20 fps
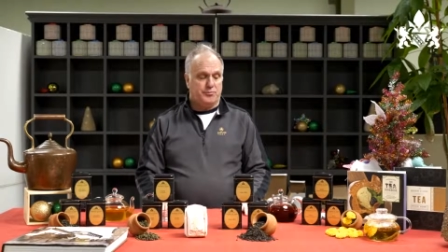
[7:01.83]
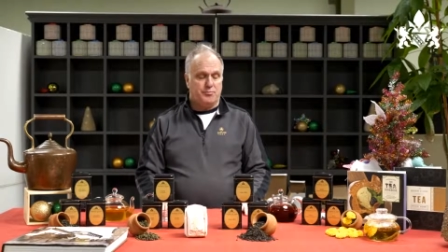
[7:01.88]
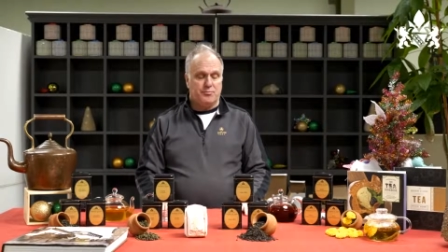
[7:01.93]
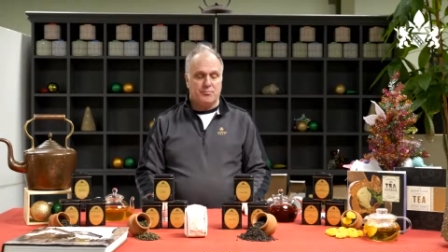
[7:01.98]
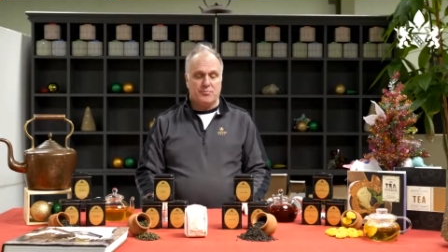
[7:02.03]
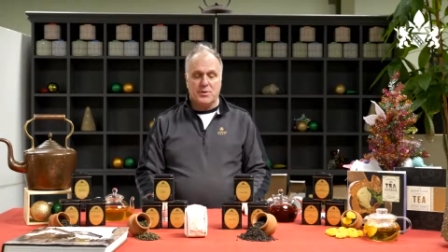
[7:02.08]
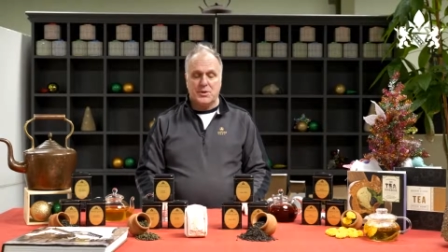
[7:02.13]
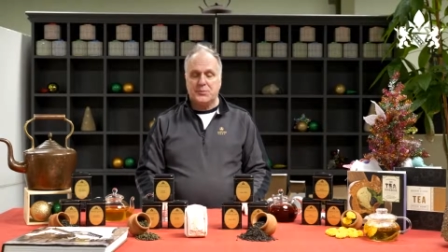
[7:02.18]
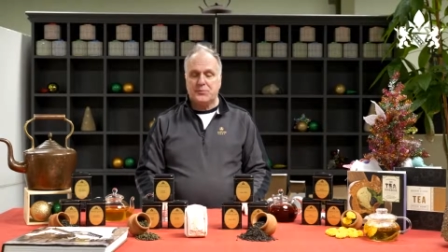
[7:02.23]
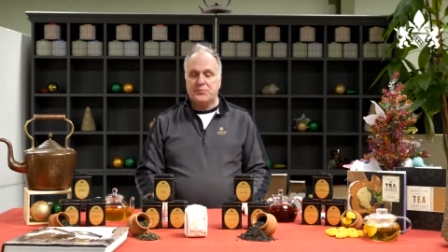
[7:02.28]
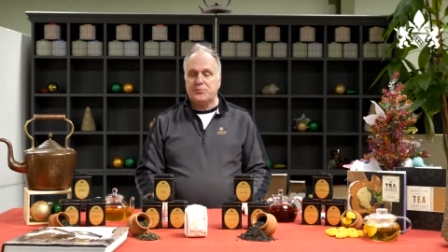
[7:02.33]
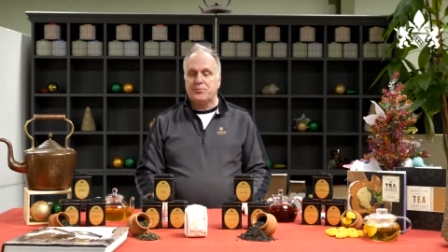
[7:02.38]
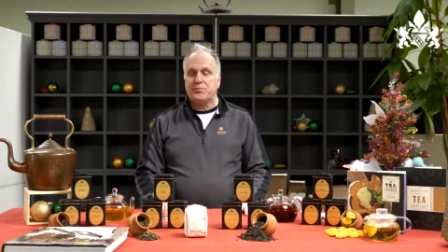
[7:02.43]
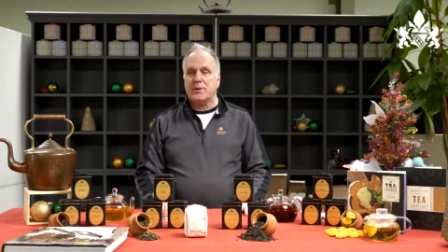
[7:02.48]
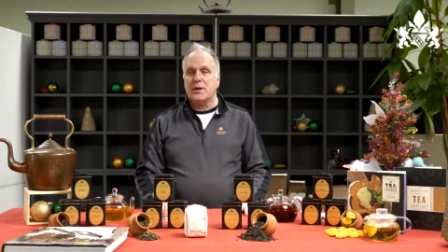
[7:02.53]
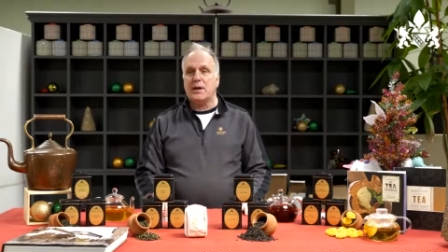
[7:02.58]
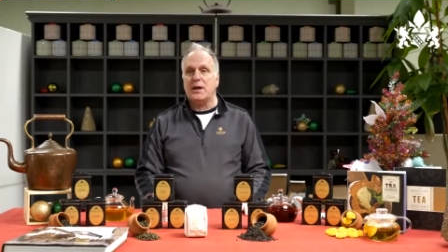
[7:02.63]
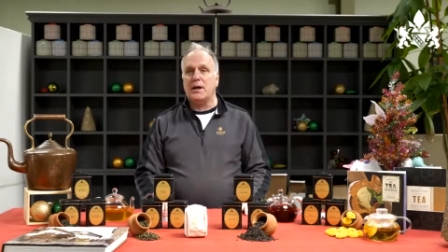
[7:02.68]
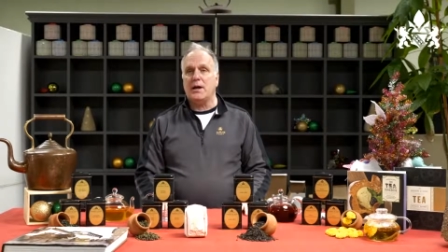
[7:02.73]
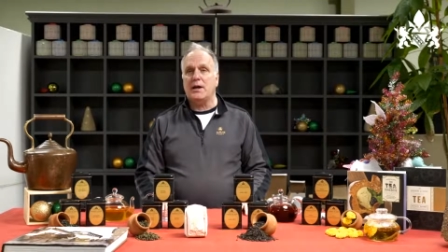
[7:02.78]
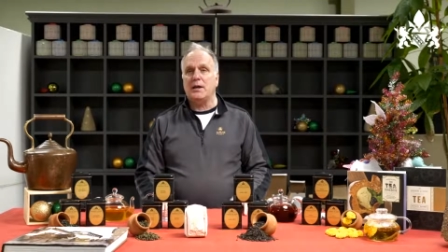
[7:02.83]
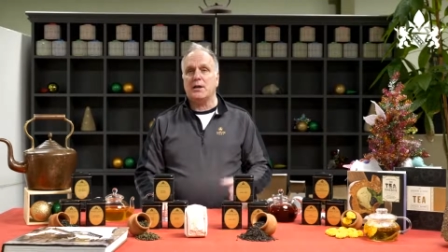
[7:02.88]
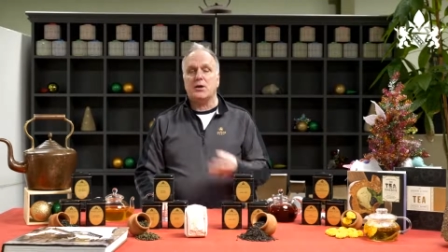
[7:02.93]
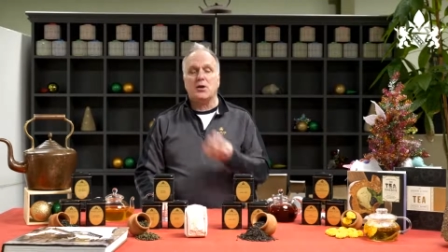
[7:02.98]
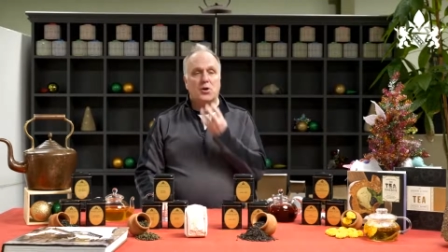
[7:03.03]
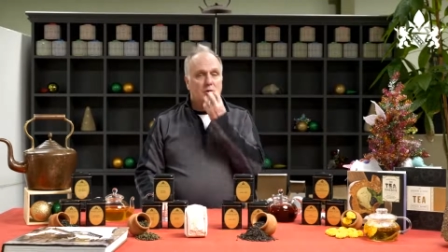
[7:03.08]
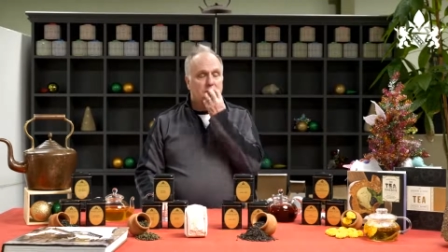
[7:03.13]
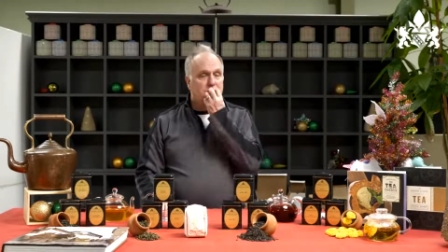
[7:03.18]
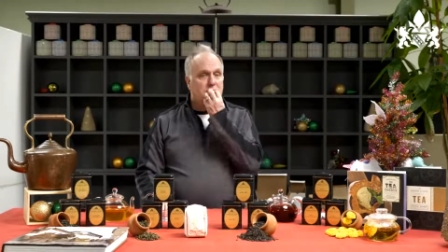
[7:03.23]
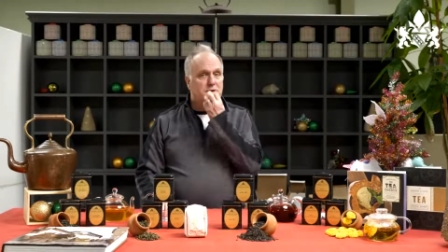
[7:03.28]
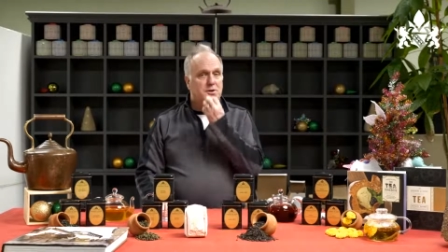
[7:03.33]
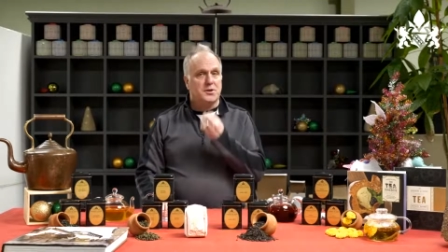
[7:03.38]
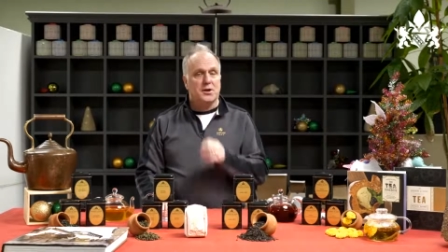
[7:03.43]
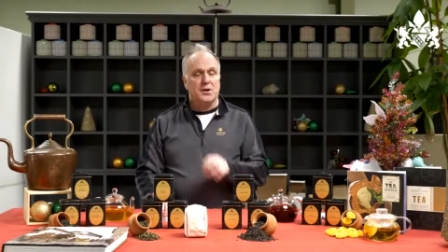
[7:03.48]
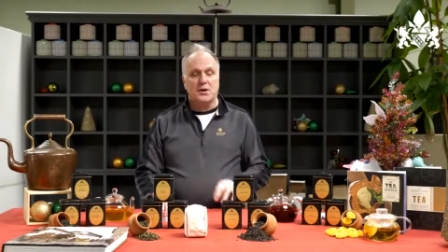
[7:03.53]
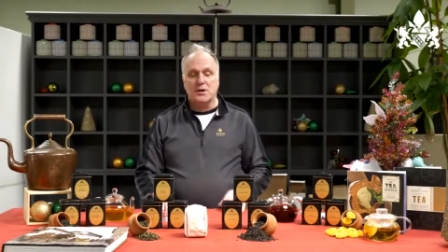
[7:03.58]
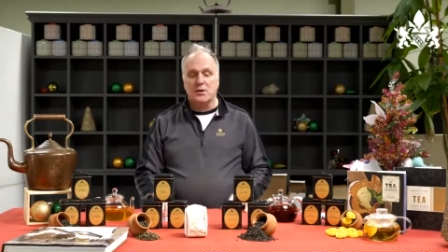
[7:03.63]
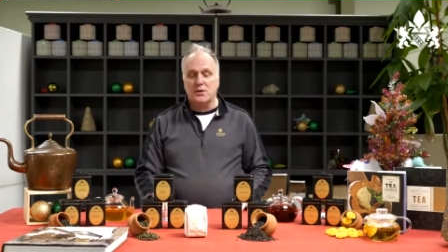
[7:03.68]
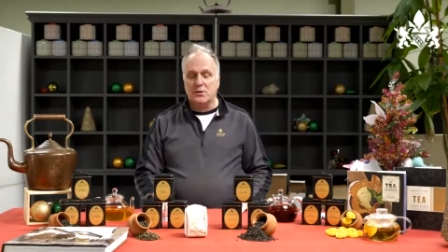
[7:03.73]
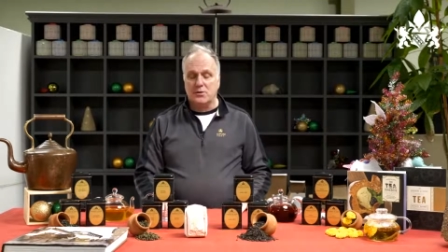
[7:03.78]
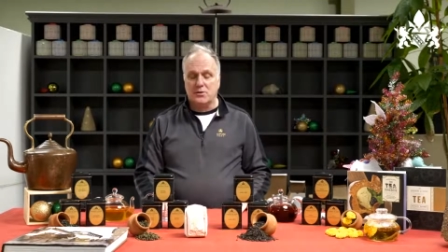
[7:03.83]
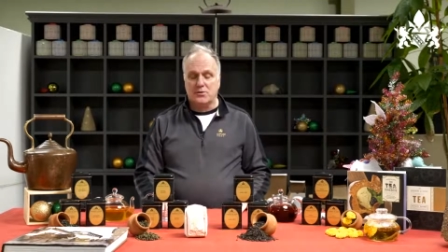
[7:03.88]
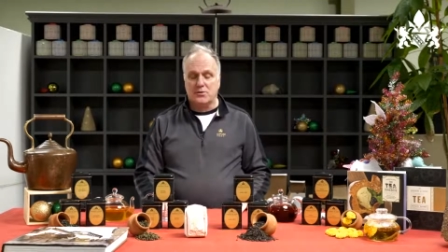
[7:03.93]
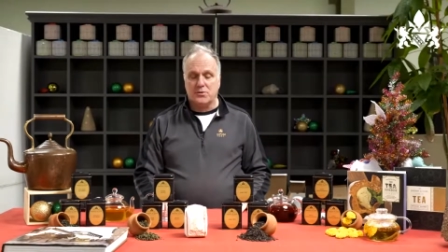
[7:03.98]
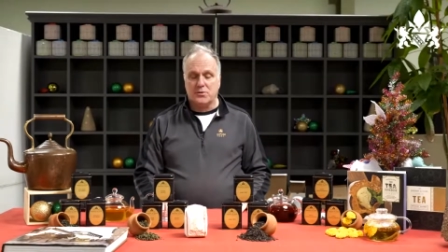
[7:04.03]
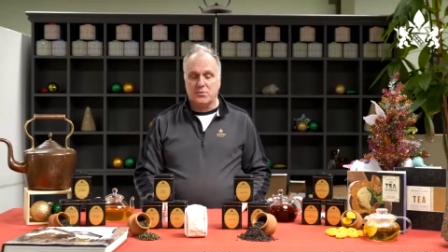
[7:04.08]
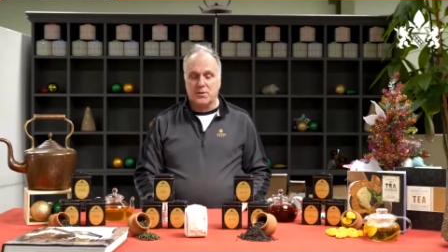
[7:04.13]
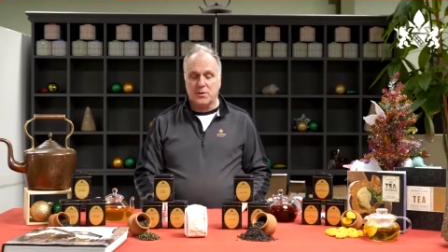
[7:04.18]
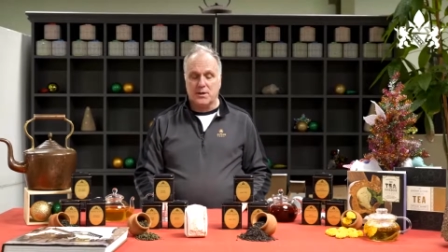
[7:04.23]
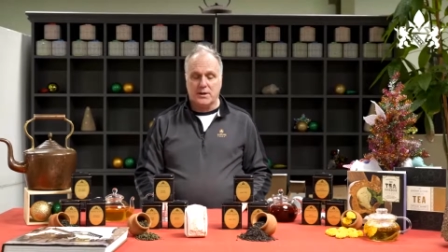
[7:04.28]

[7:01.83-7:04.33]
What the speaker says: and it coats the tongue, so we like that.